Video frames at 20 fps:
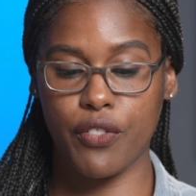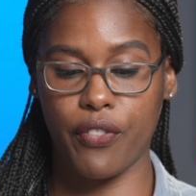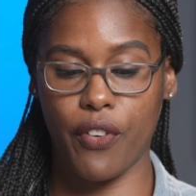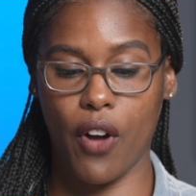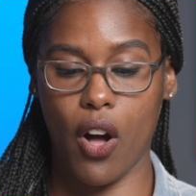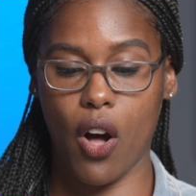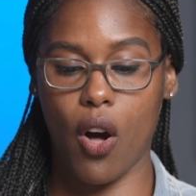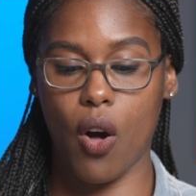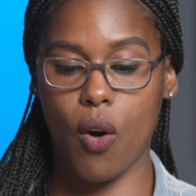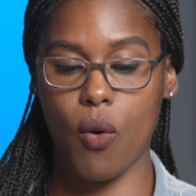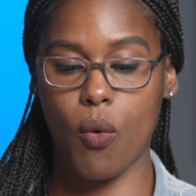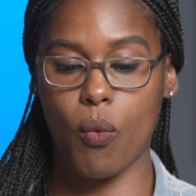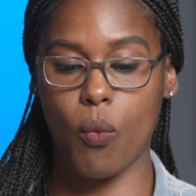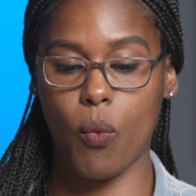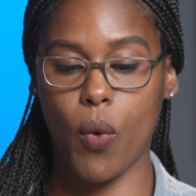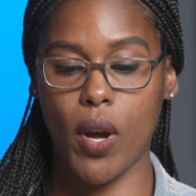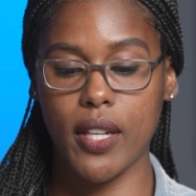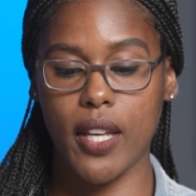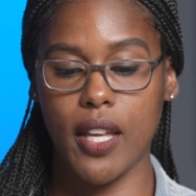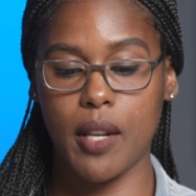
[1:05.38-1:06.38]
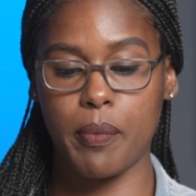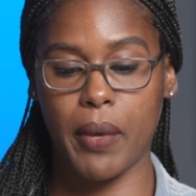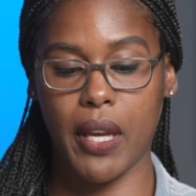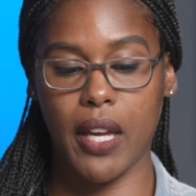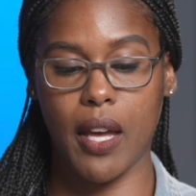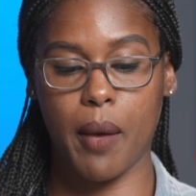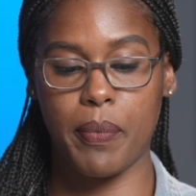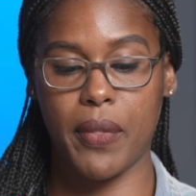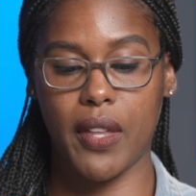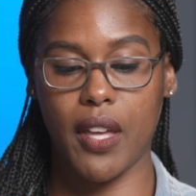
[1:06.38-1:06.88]
fall, one can
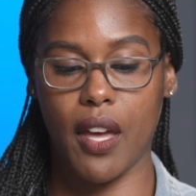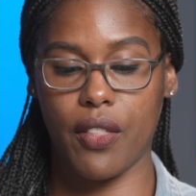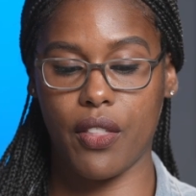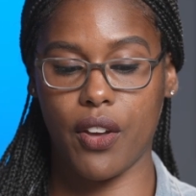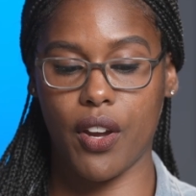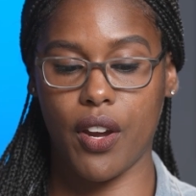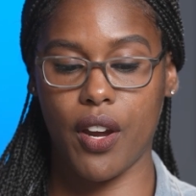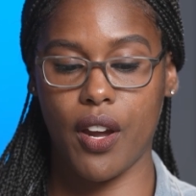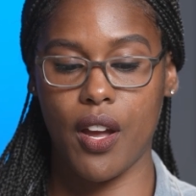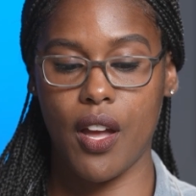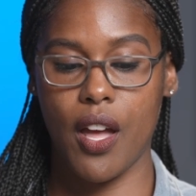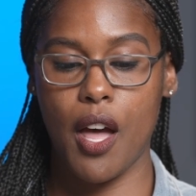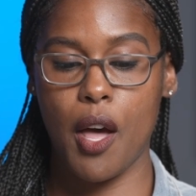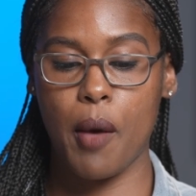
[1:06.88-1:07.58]
pick up the other.